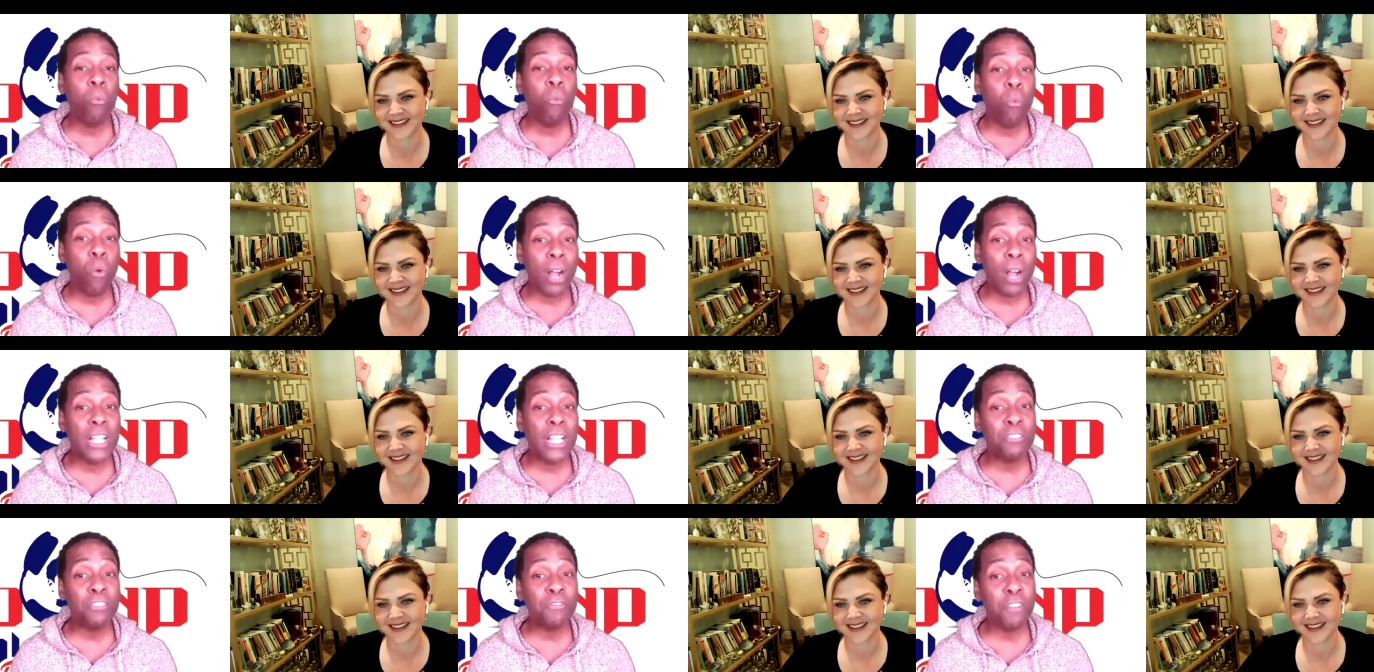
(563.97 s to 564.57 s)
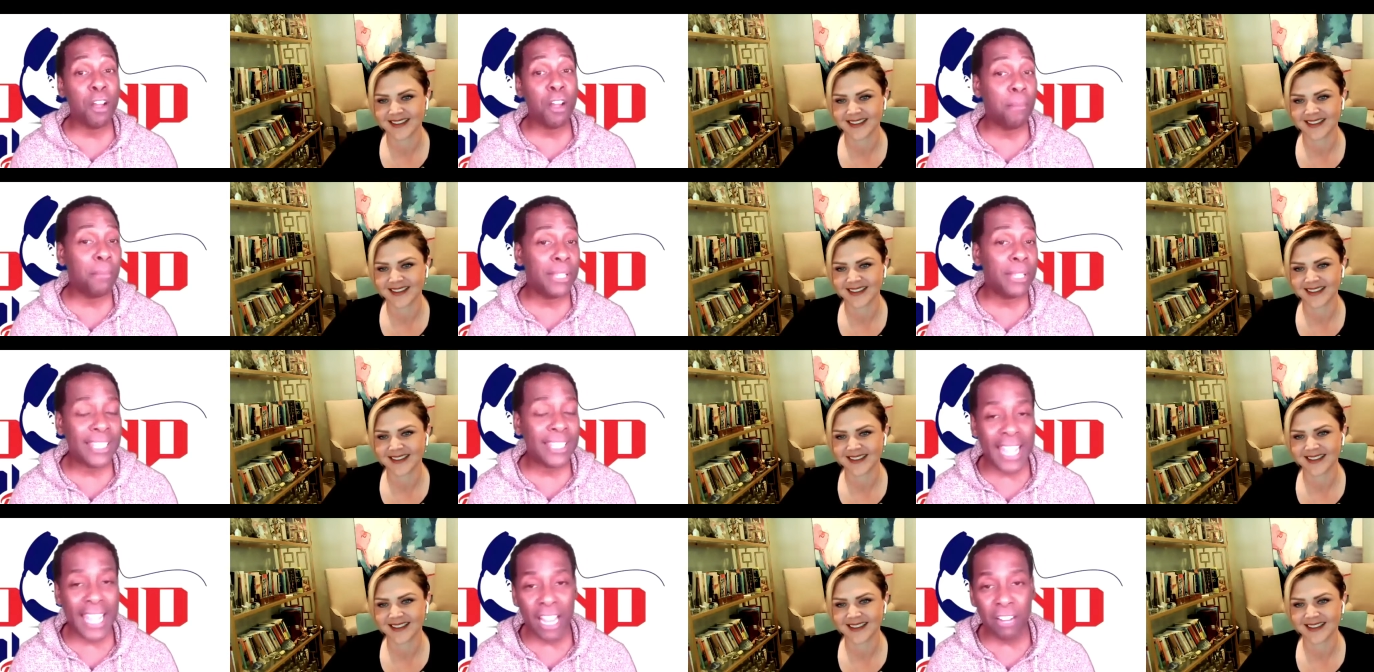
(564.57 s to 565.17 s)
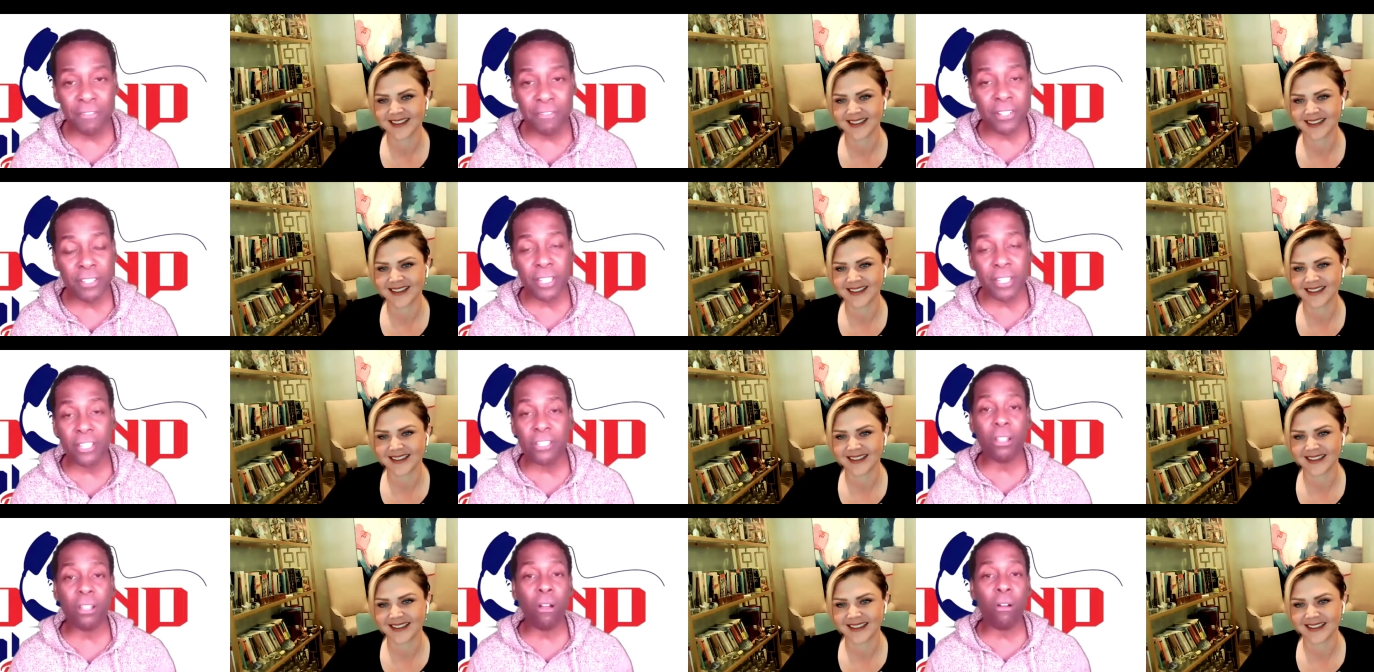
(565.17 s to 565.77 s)
Speaker 1: was from San
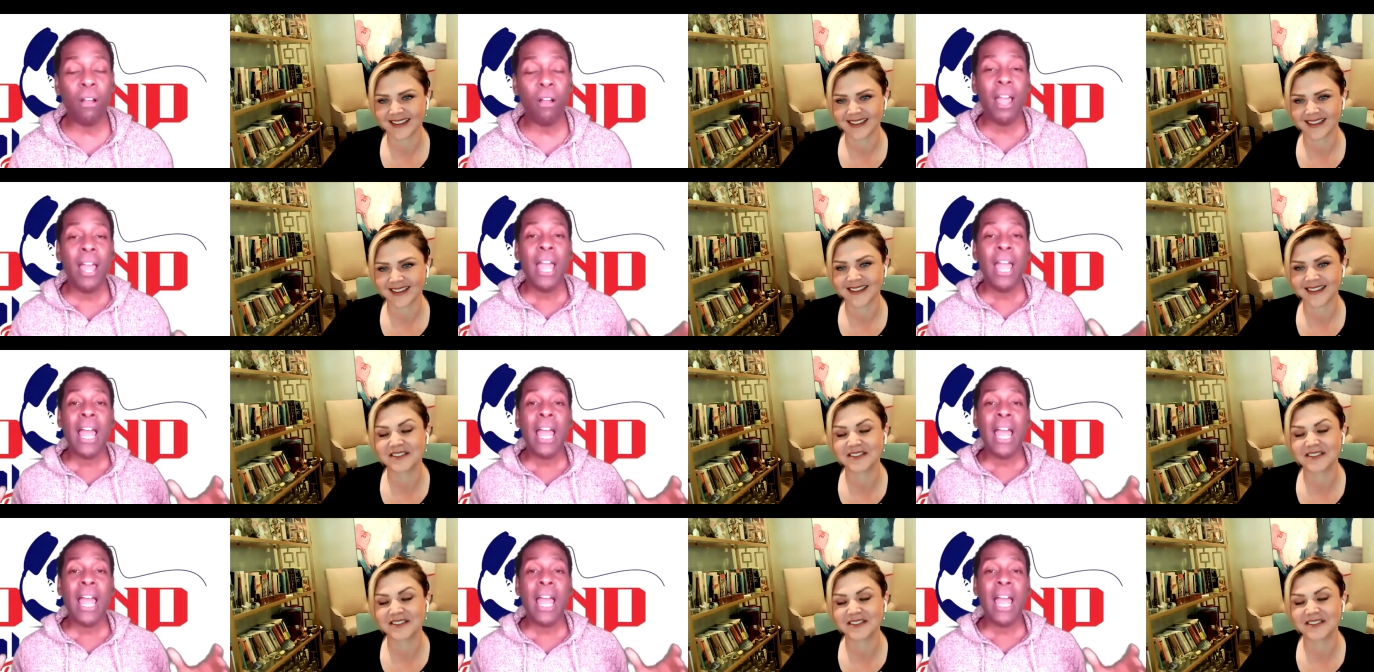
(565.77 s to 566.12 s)
Francisco.